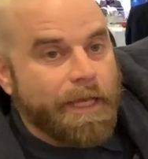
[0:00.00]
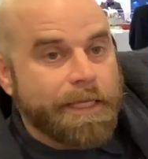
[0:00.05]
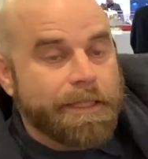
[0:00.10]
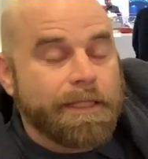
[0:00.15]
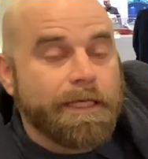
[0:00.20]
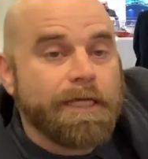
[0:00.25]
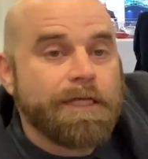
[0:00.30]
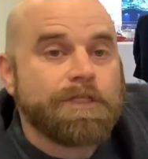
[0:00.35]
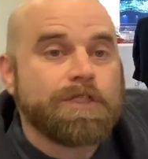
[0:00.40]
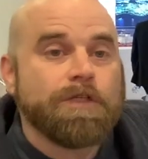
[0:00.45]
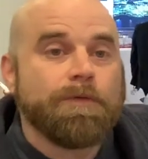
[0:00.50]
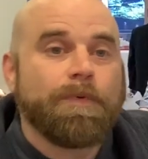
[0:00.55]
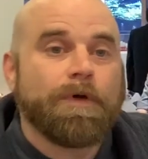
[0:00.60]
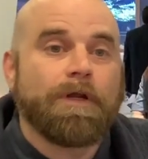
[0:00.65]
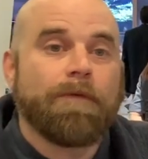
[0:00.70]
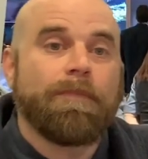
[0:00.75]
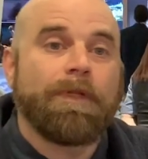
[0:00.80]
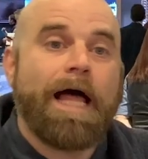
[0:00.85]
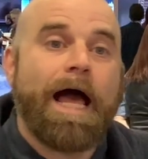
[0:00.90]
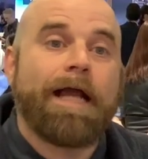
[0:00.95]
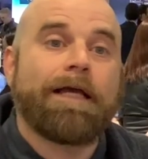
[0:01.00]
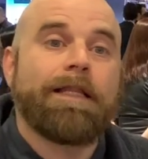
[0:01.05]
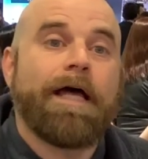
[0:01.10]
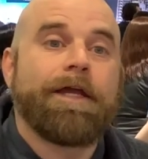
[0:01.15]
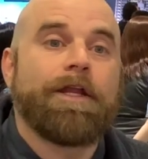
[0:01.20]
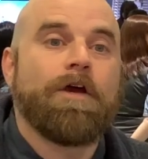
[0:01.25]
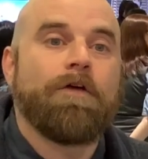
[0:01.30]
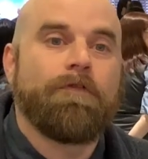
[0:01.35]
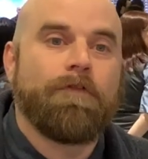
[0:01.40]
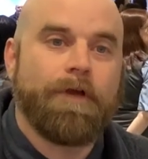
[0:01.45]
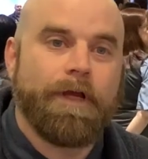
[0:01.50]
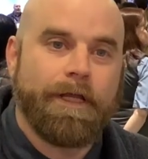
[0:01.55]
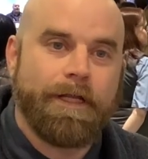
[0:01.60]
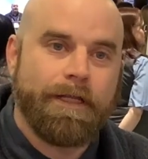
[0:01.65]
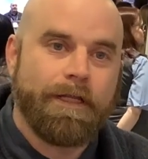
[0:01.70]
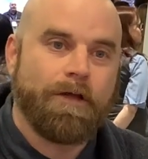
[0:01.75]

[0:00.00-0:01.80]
like this, you put a black light over it,